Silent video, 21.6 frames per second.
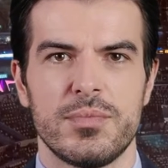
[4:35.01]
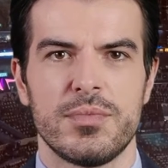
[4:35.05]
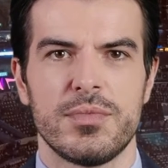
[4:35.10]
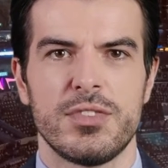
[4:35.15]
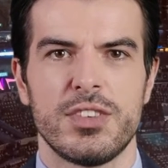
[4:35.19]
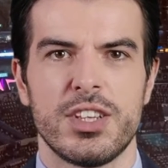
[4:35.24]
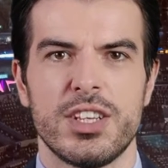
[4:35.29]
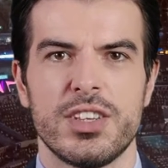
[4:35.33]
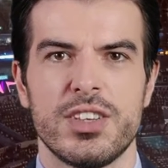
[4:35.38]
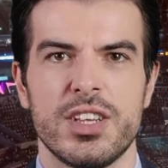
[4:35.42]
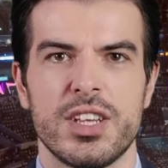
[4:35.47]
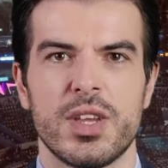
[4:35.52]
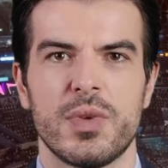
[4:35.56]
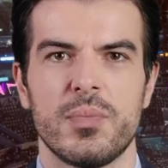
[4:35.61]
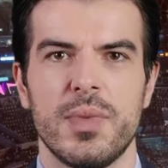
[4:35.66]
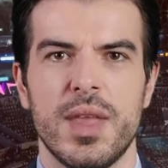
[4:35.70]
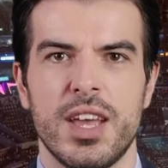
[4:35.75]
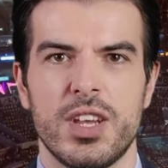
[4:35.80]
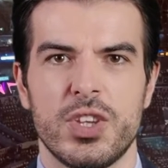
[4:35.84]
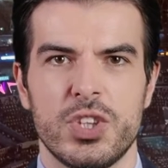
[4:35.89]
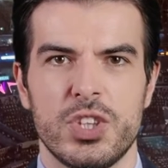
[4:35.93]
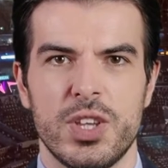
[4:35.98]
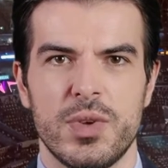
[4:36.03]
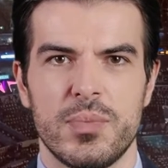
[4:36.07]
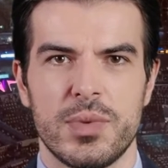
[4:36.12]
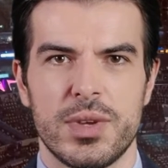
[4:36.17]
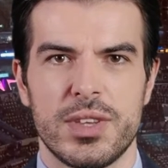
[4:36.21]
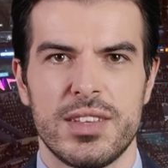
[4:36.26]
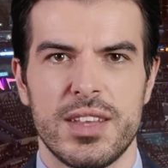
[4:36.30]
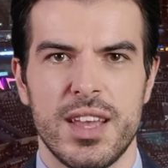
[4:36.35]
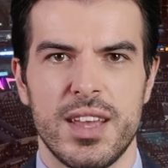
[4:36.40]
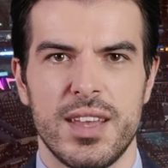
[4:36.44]
Fixing a match can
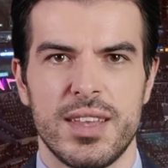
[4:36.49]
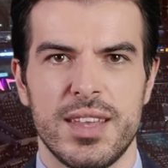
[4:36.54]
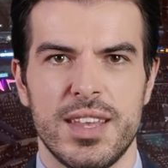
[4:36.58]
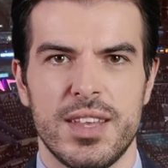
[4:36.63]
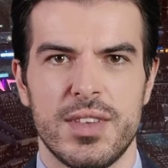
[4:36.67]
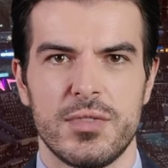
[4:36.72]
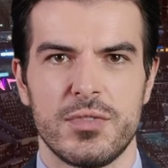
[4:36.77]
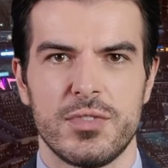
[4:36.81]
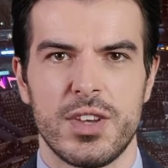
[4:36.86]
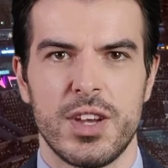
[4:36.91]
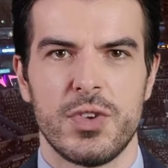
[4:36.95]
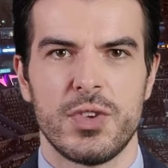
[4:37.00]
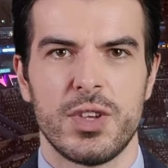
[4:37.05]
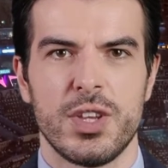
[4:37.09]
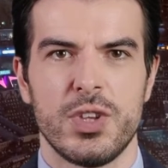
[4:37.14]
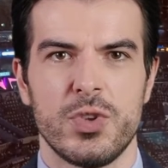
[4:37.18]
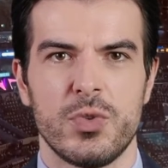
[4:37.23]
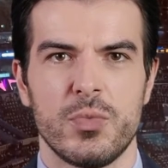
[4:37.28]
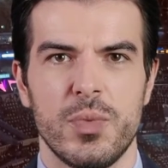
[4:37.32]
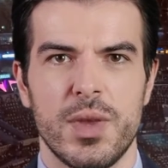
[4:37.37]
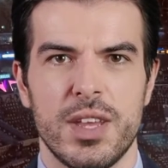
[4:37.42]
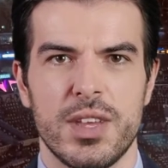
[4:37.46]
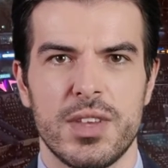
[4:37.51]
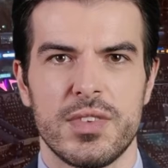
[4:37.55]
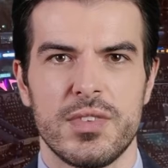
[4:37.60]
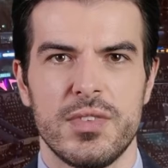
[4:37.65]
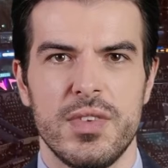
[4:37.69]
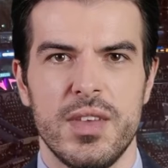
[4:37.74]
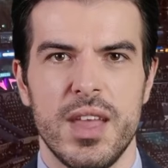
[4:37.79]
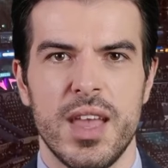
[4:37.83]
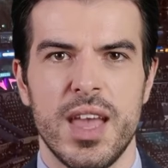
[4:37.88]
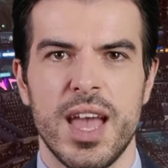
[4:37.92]
be done in various
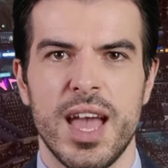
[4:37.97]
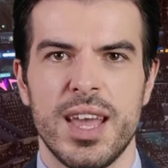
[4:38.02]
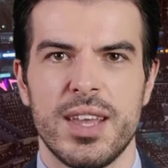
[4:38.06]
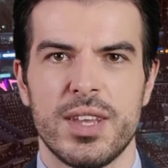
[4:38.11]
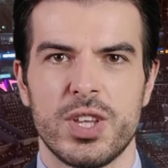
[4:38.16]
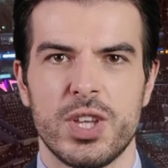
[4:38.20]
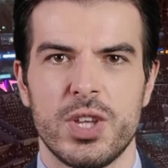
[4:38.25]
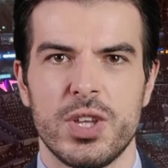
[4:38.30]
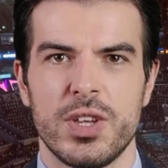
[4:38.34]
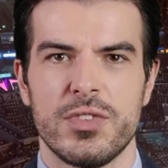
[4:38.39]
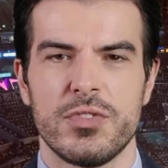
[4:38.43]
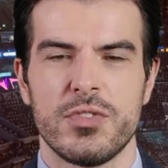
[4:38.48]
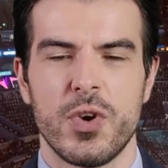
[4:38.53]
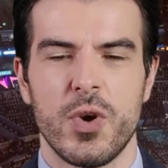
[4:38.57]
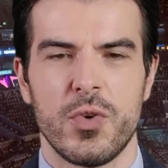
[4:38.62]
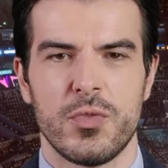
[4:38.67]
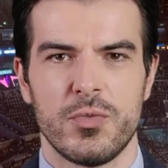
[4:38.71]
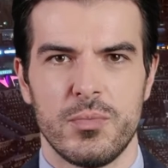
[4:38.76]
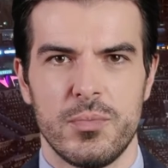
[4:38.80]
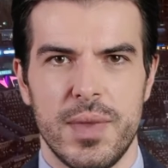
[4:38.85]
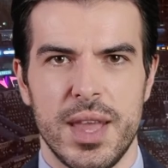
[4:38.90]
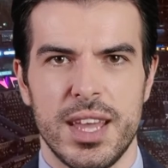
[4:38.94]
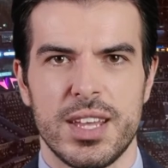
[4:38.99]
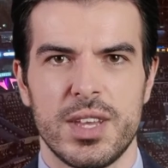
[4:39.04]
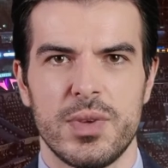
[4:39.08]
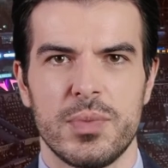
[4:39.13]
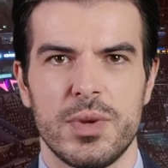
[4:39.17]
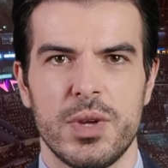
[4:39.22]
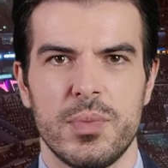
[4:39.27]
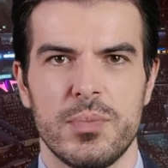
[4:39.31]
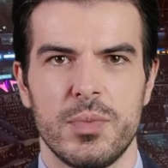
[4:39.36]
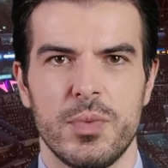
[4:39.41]
ways and could involve many
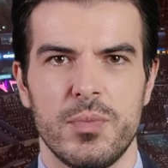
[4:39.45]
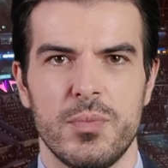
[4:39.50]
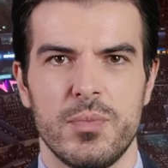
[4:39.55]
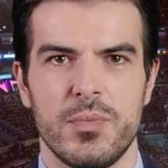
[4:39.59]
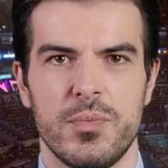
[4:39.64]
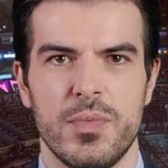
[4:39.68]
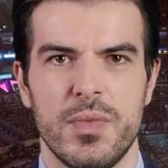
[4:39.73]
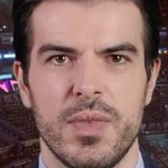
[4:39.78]
people,